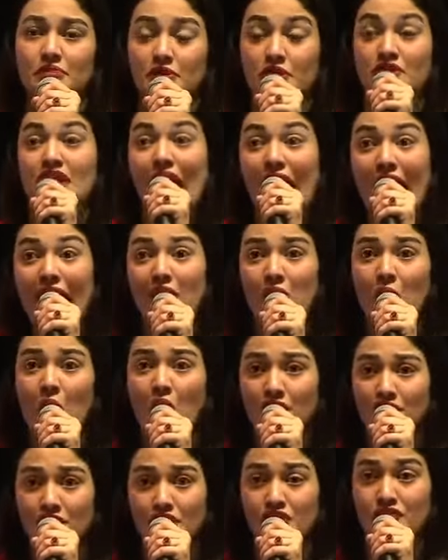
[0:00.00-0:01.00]
Because I
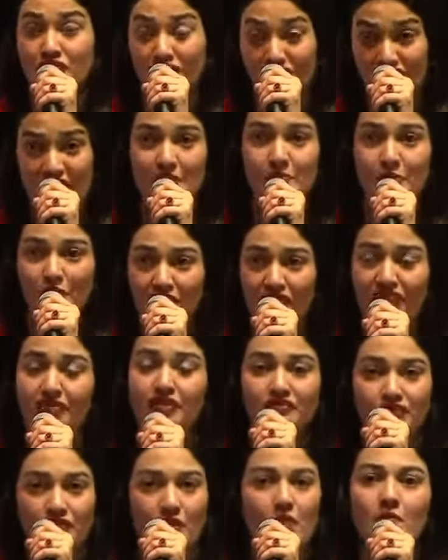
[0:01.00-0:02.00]
wanted to feel
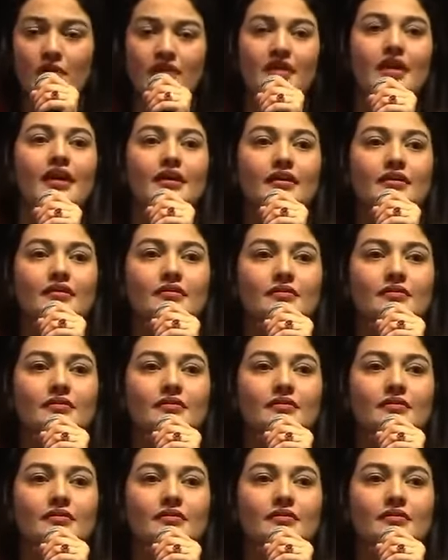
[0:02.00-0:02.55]
perfect from within.